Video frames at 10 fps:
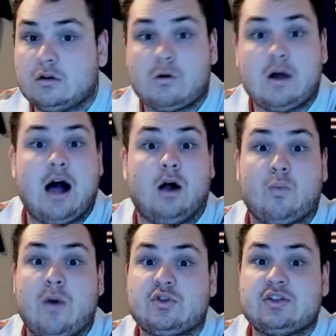or hell,
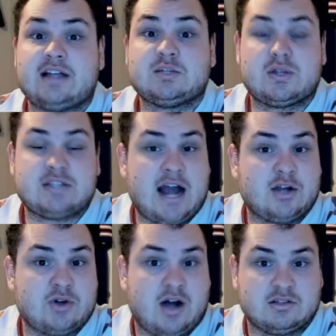whether that's with
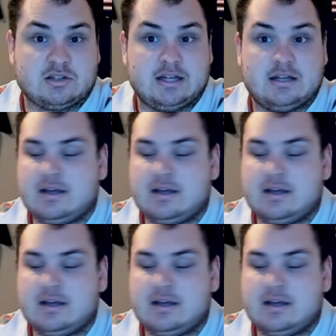Tyler Huntley.